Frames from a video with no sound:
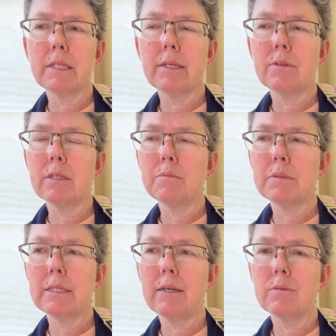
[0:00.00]
up,
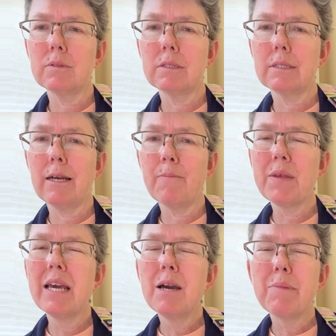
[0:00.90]
down,
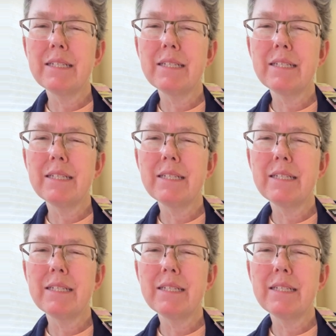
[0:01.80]
down.